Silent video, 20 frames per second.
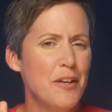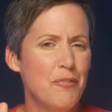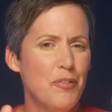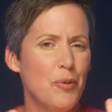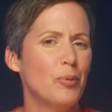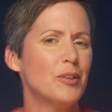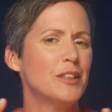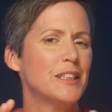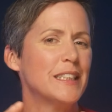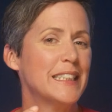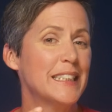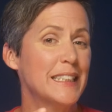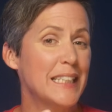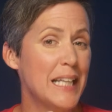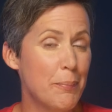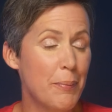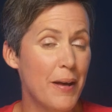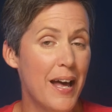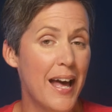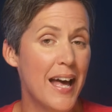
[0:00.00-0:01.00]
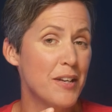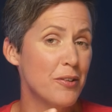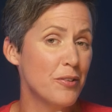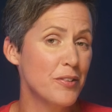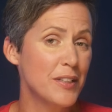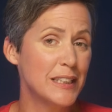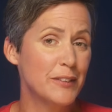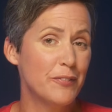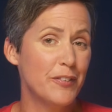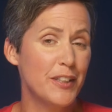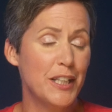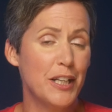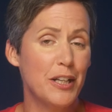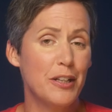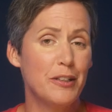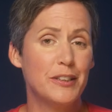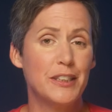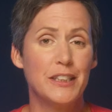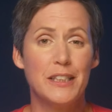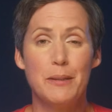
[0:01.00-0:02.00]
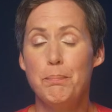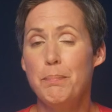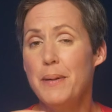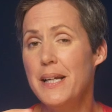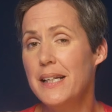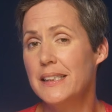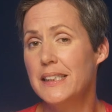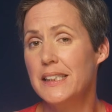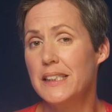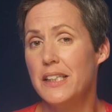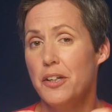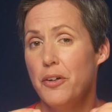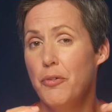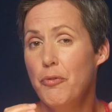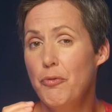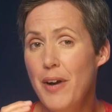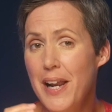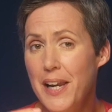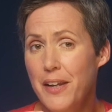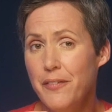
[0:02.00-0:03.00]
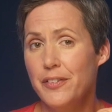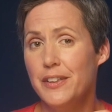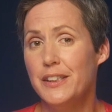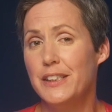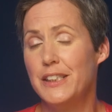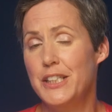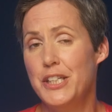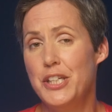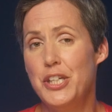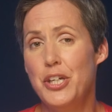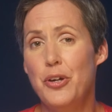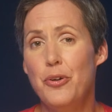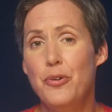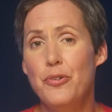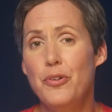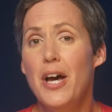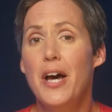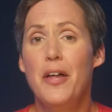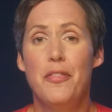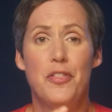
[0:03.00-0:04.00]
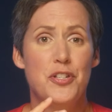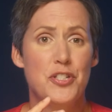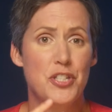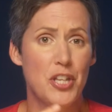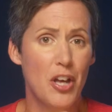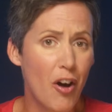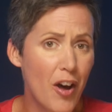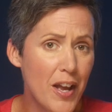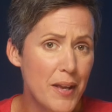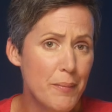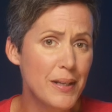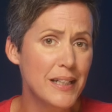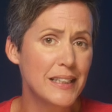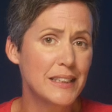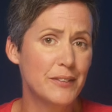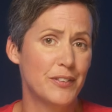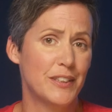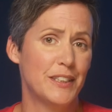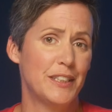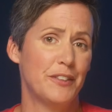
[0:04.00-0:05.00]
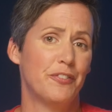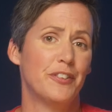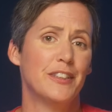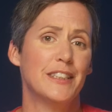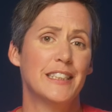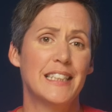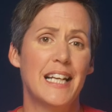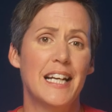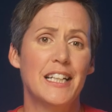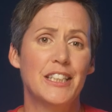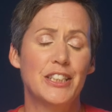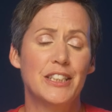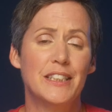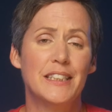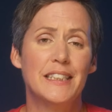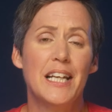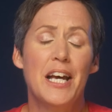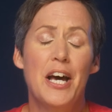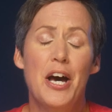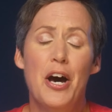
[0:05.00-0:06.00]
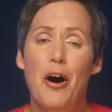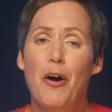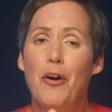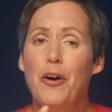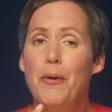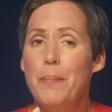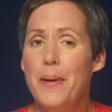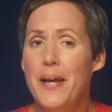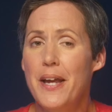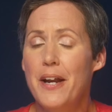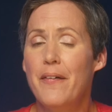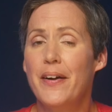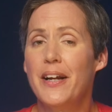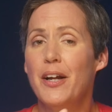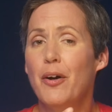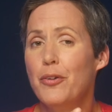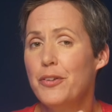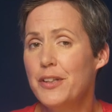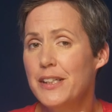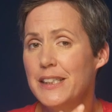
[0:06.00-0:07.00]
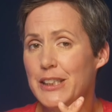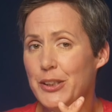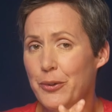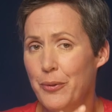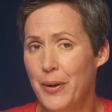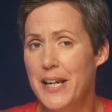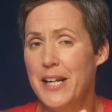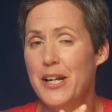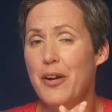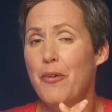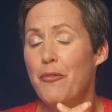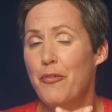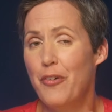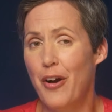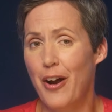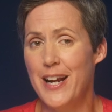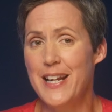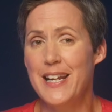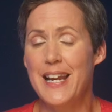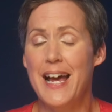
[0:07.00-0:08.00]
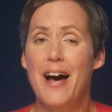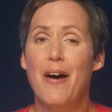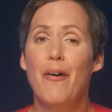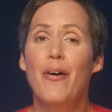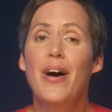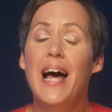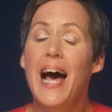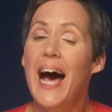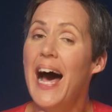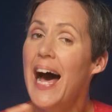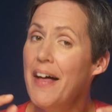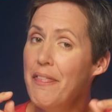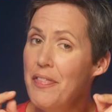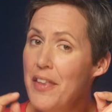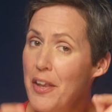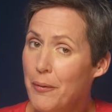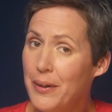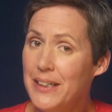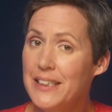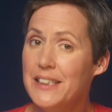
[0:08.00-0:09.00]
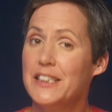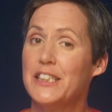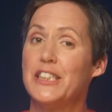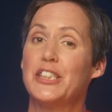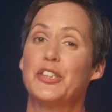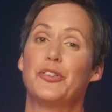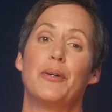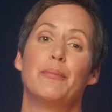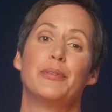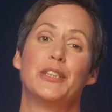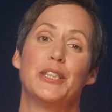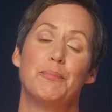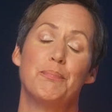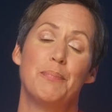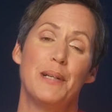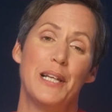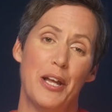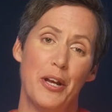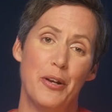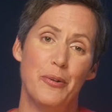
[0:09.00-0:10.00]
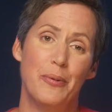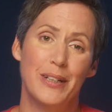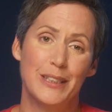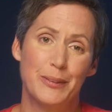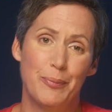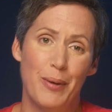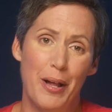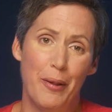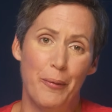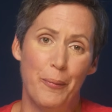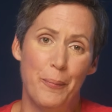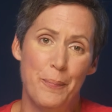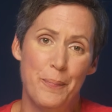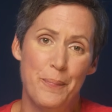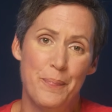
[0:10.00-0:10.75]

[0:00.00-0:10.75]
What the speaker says: if you want to skip ahead on this video to the bits that are relevant to you, the timings for the different sections are appearing on the screen right now, and they're in the description below as well.